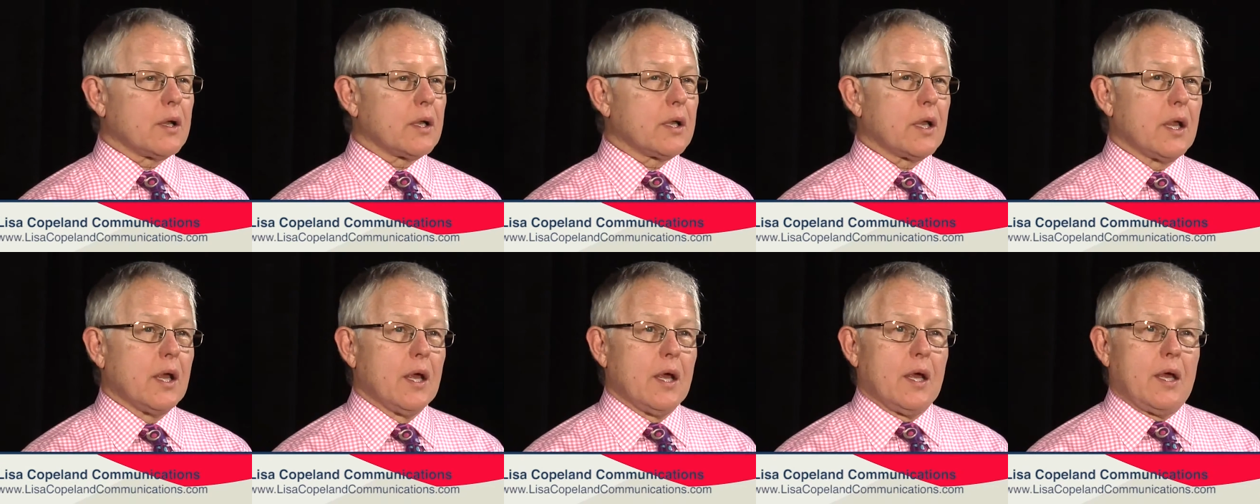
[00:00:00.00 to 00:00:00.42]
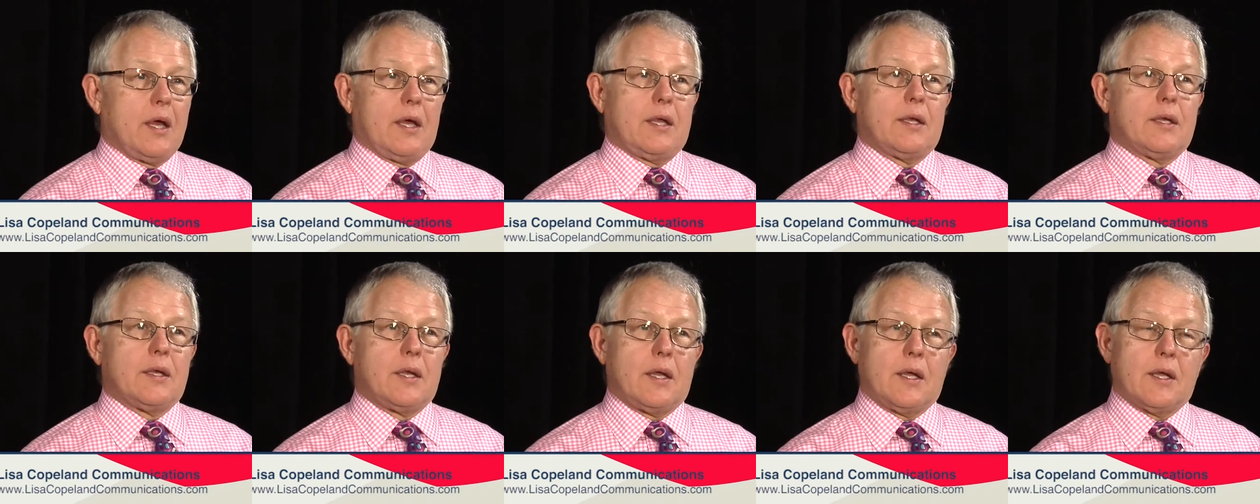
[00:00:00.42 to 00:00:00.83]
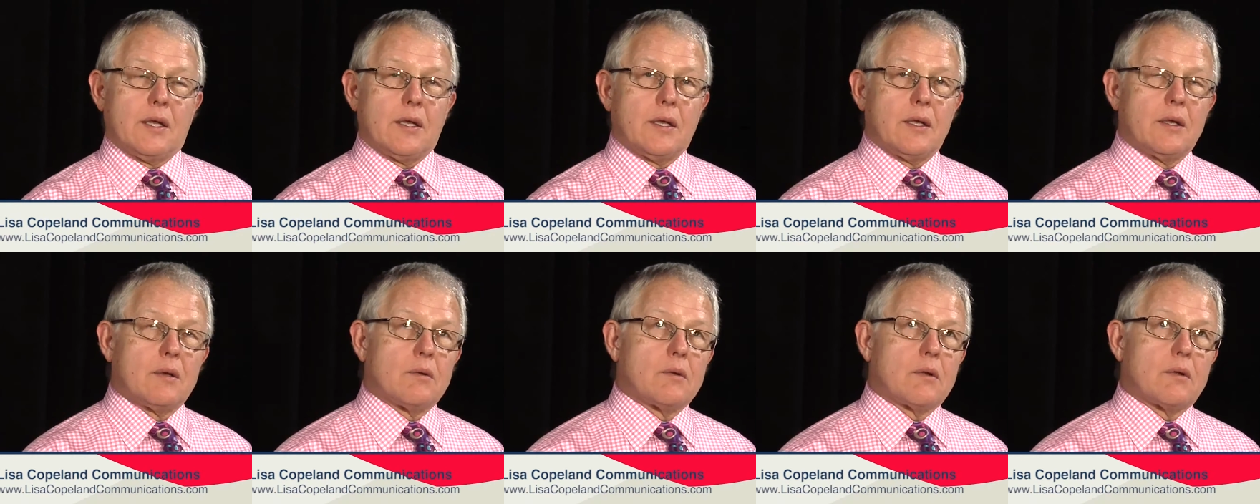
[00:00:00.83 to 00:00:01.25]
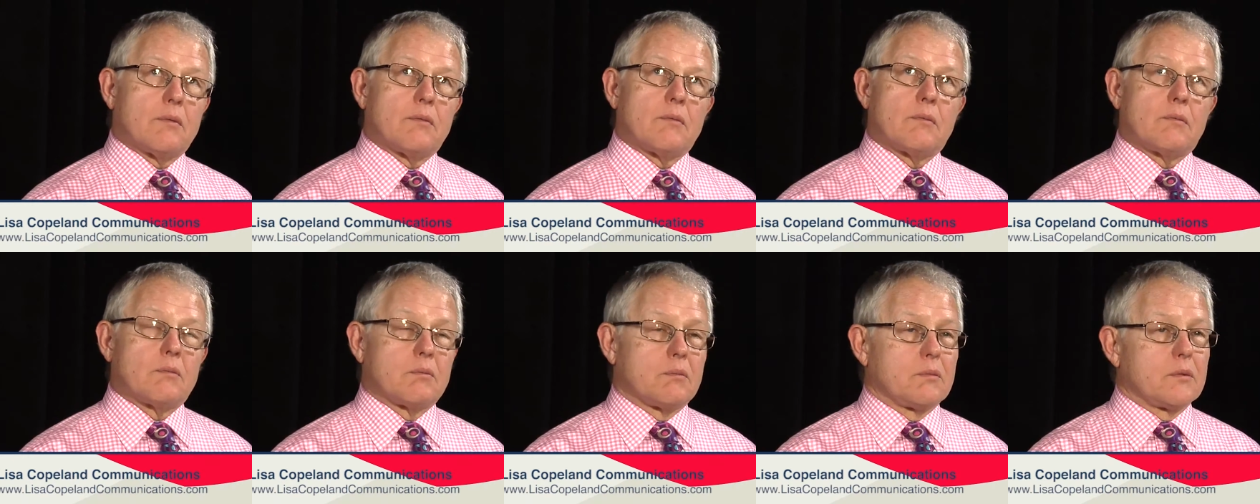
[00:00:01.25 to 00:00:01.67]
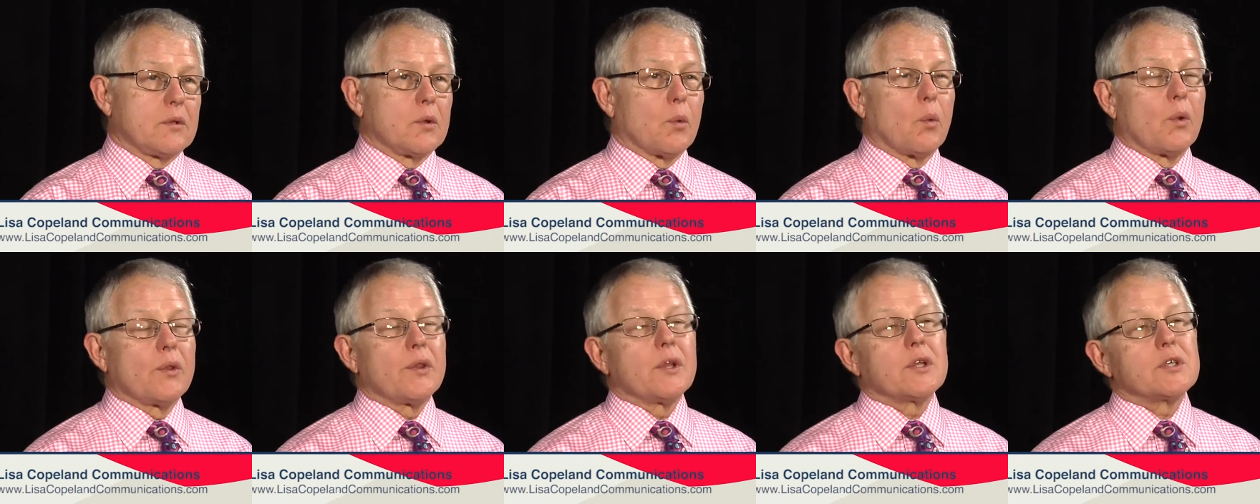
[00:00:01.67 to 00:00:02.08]
And
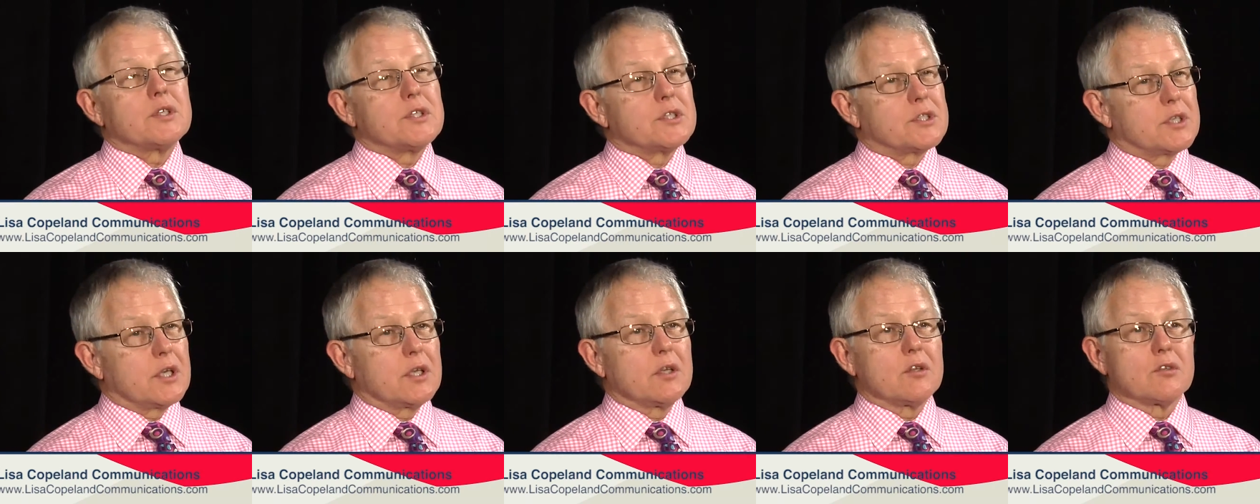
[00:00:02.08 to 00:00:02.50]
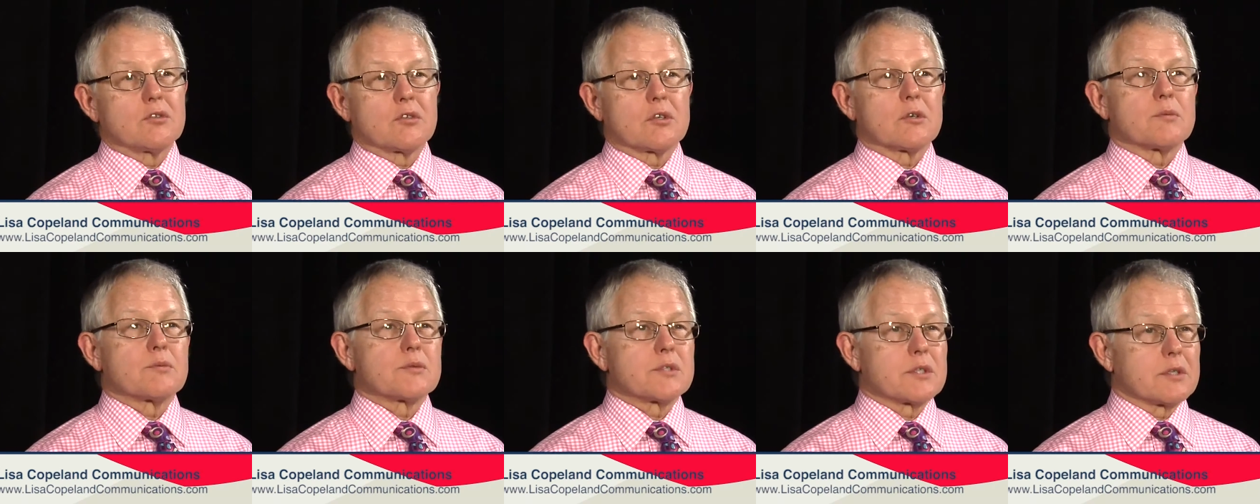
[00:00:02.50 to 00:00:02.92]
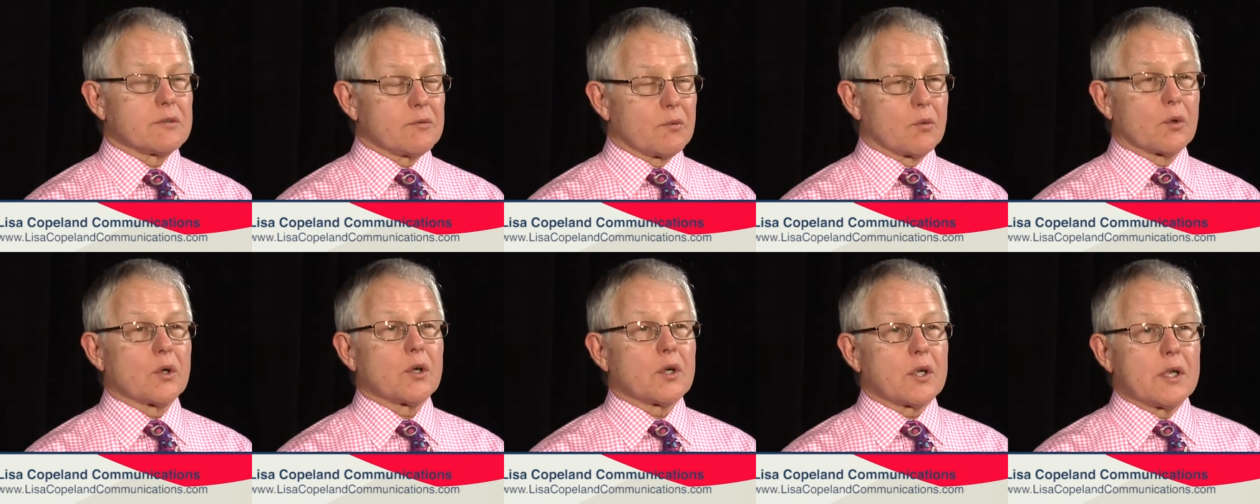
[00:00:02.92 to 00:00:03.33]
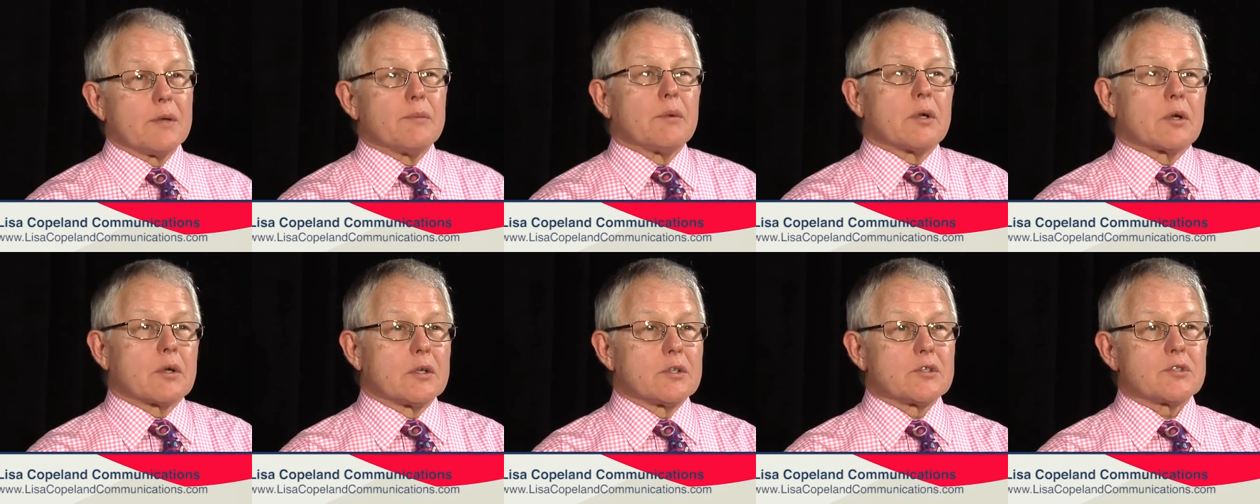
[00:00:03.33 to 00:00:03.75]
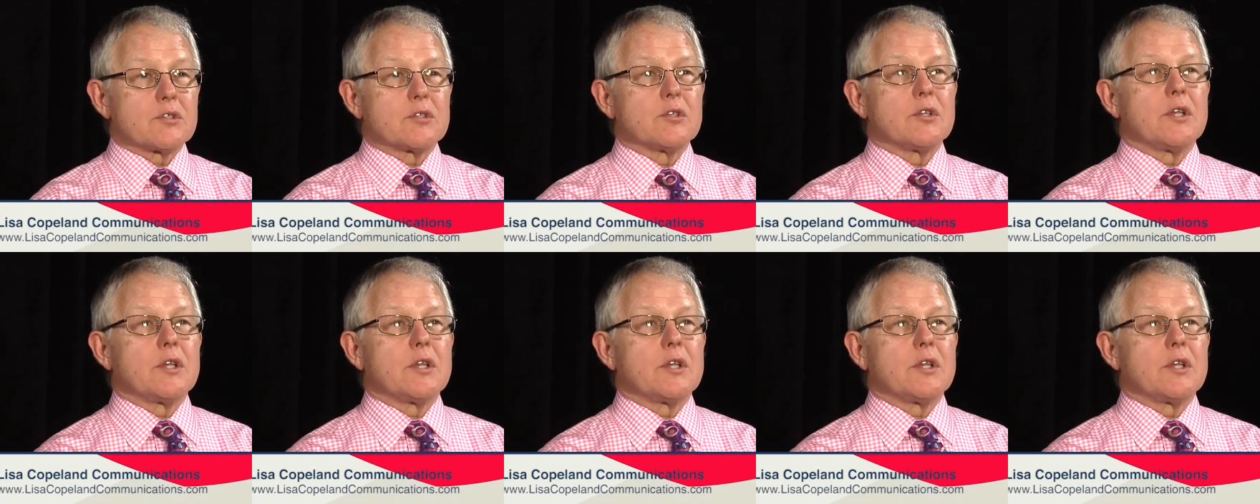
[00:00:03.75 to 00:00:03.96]
the one thing she said in terms of we're immigrants